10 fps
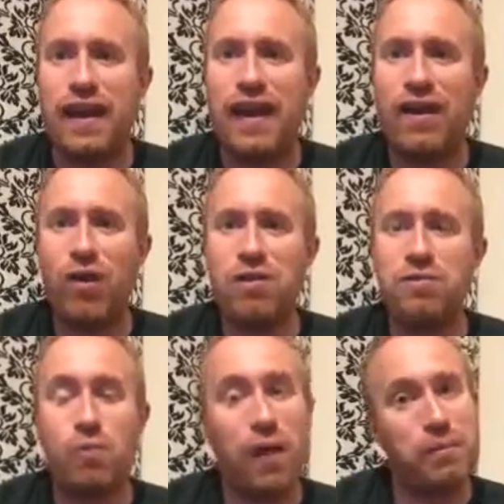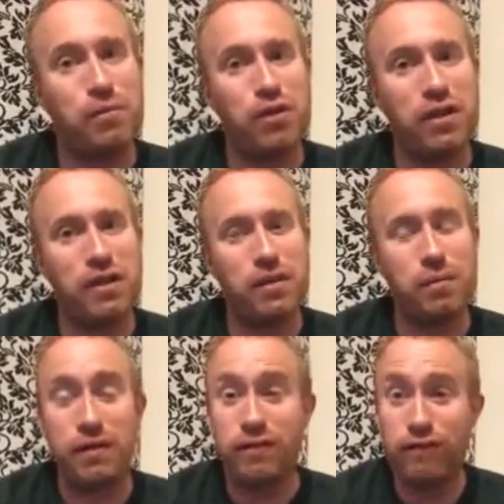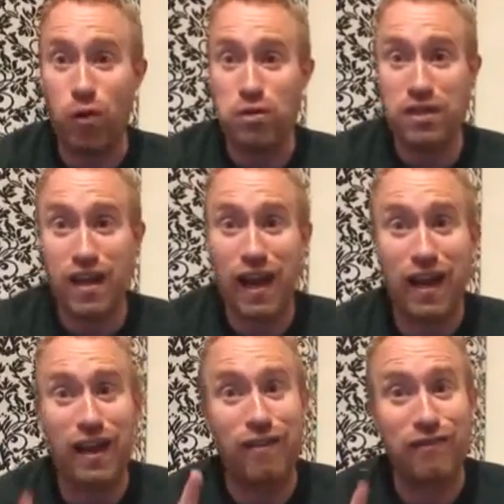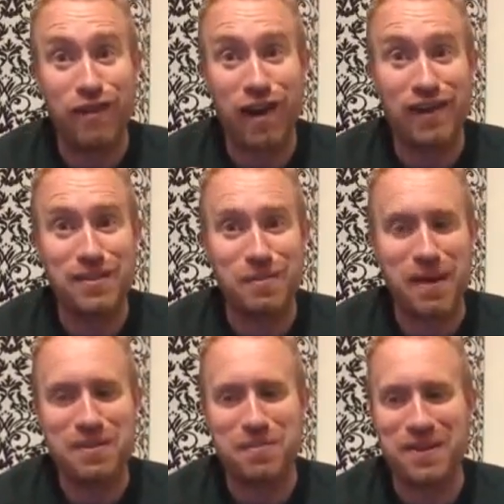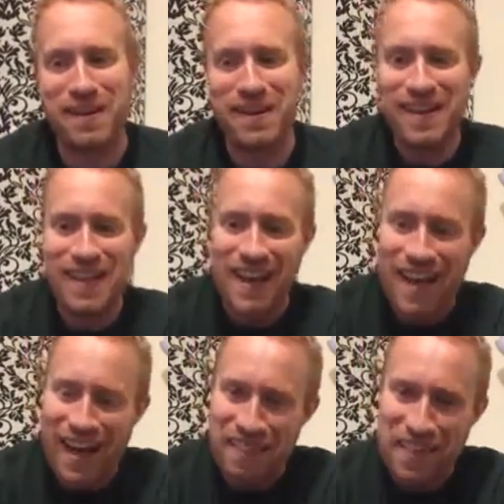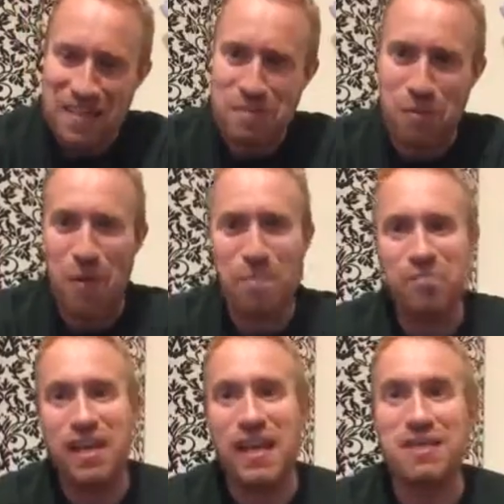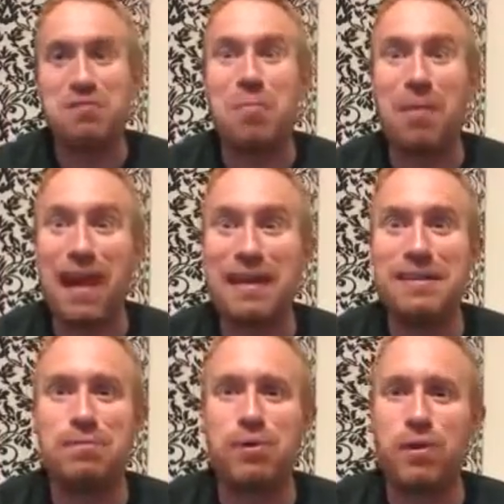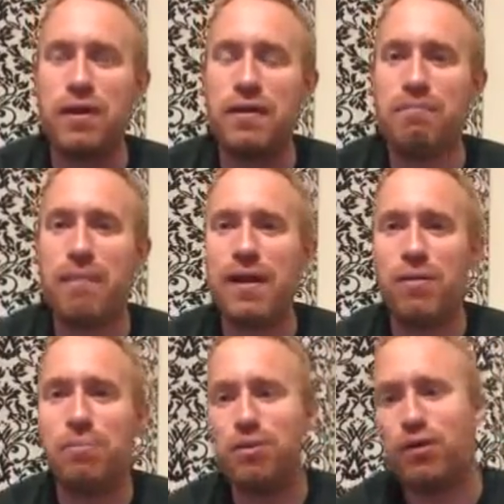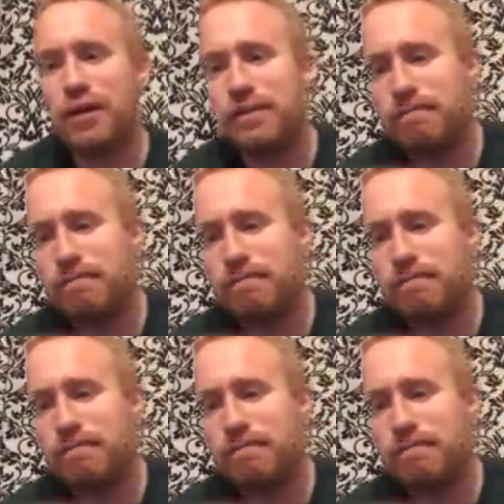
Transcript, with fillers: Hey all, welcome to Real Little Britain. Folks, tonight I got a very special beer, and this one is from Blackie's Brewery, my own brewery.